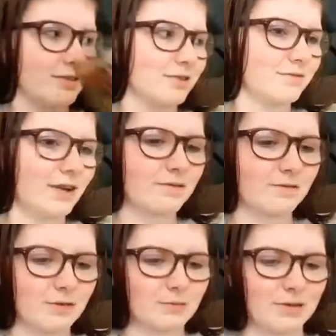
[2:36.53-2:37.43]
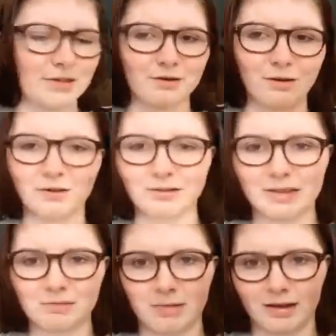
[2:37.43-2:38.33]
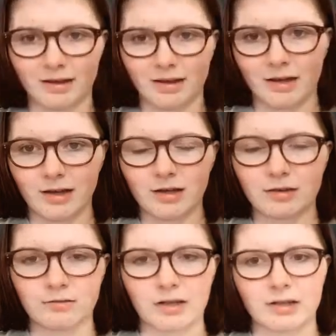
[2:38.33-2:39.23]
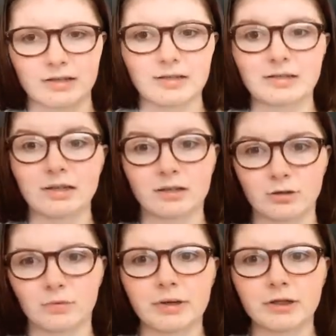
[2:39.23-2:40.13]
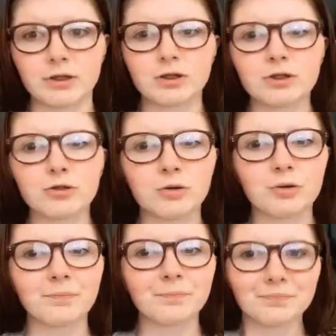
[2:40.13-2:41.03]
There's 5 of them and they're all this big, and that's like 600 pages. So